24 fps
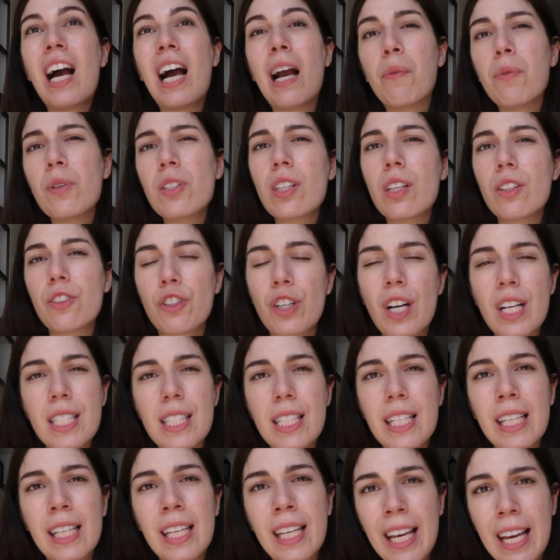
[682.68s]
I was
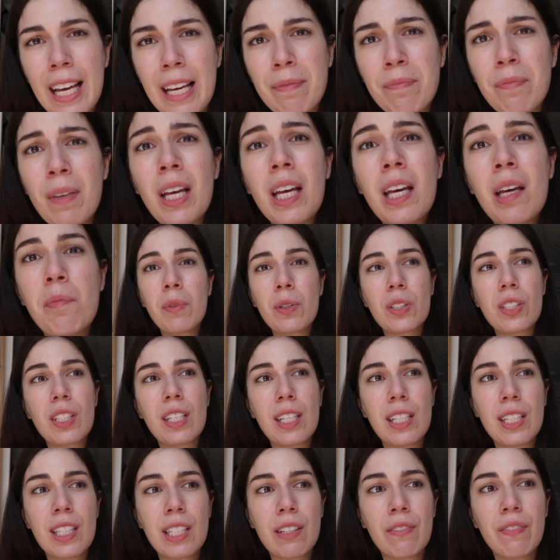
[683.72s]
trusting him because
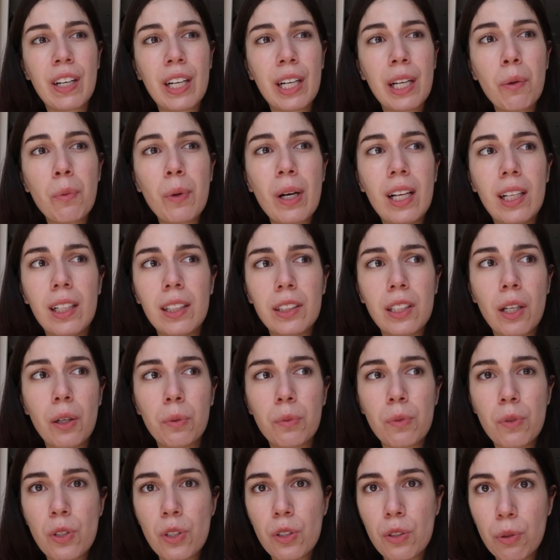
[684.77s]
it's a very
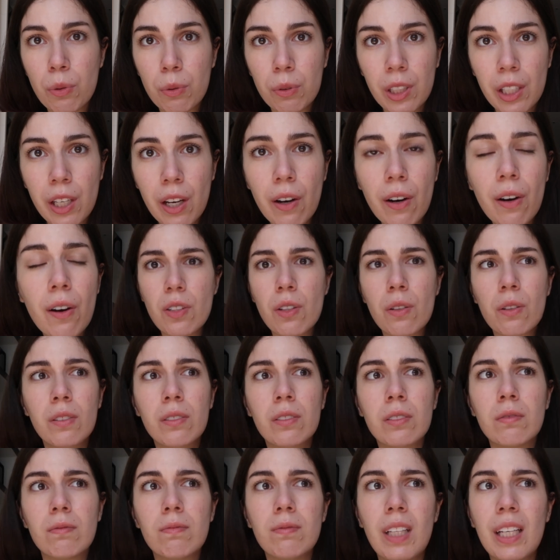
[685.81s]
well-known studio,
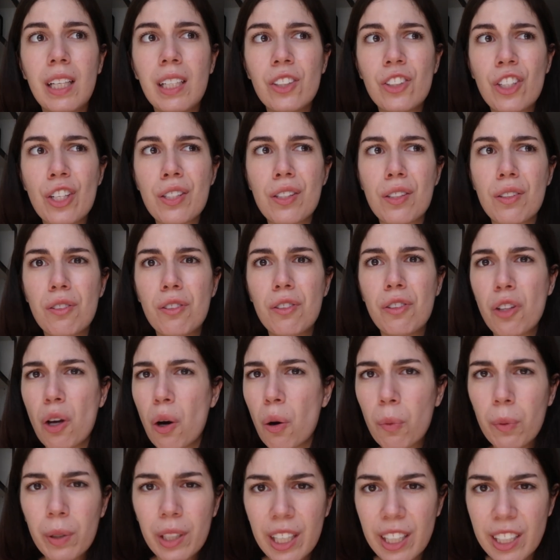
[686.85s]
so they just know
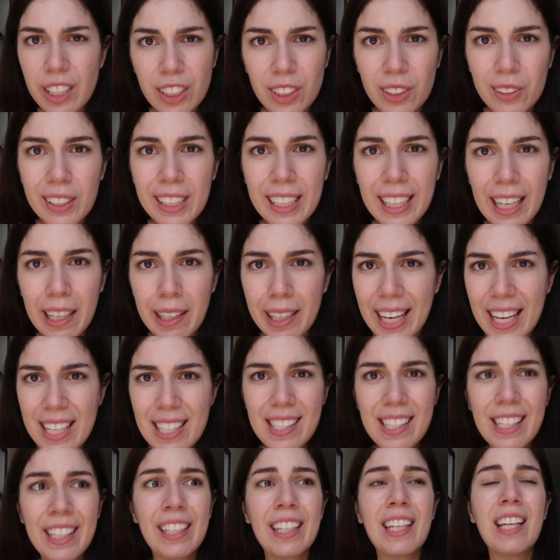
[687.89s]
what they're doing, I'm
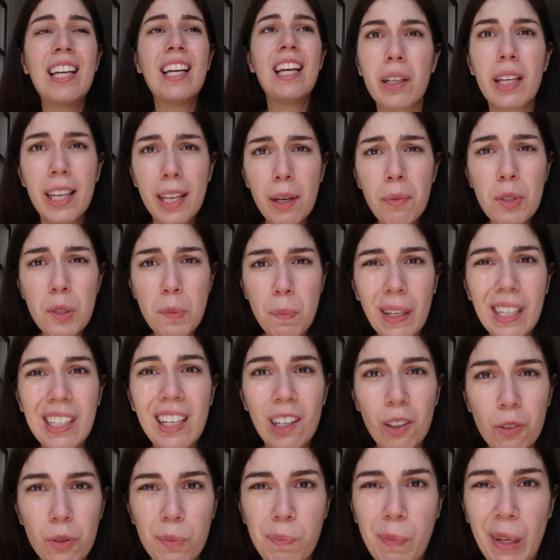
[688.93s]
guessing. He was picking
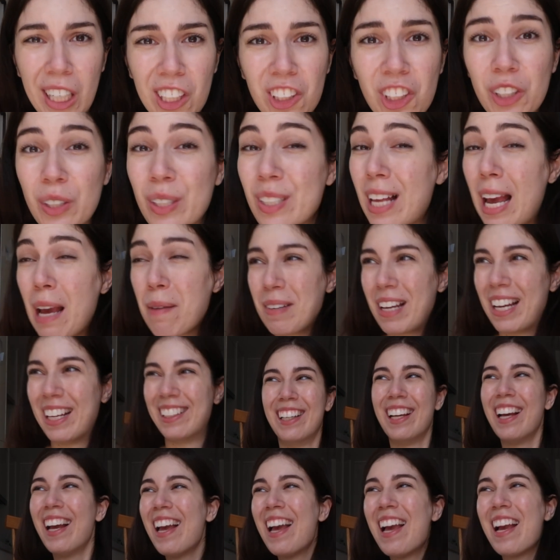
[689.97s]
good pictures. I mean,
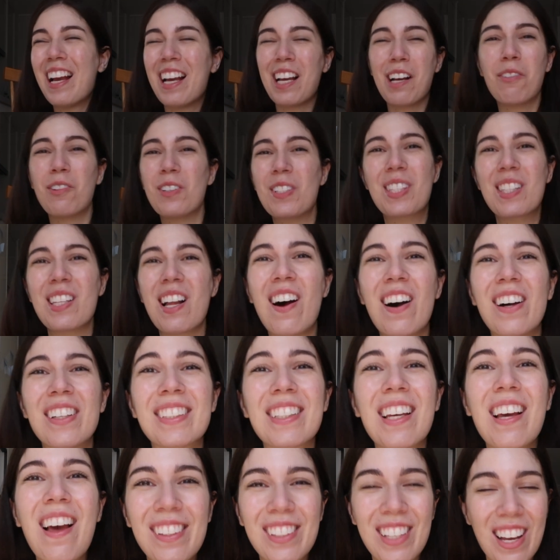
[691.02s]
he was
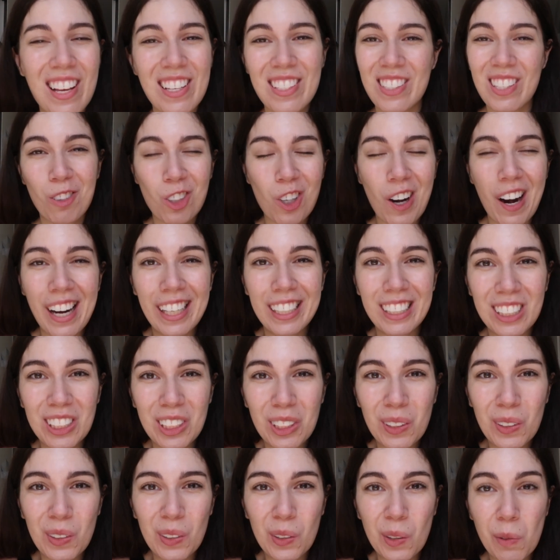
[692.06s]
not just trying
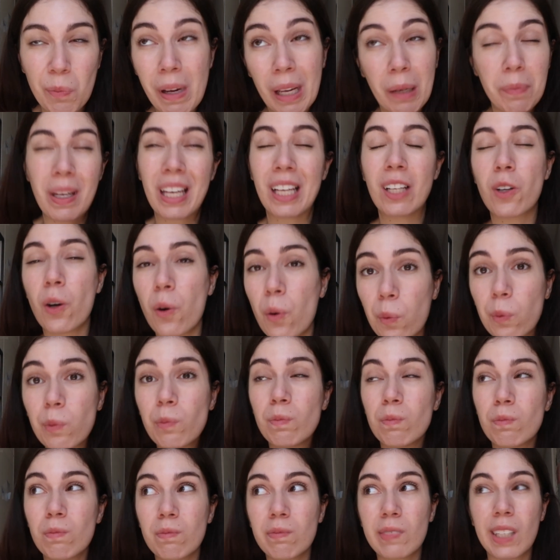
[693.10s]
to make me go,
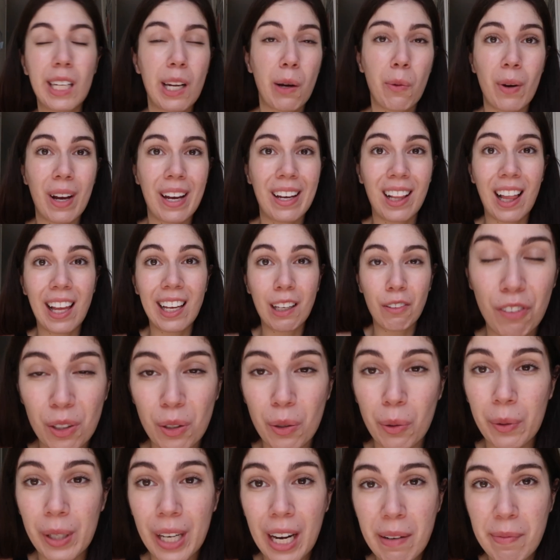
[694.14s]
in a way, like, if you
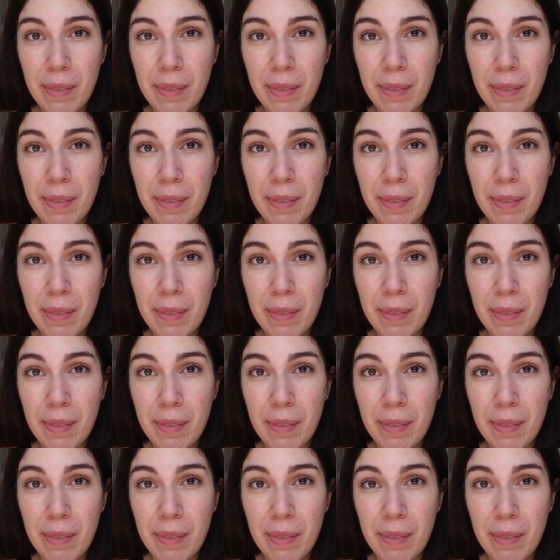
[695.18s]
know what I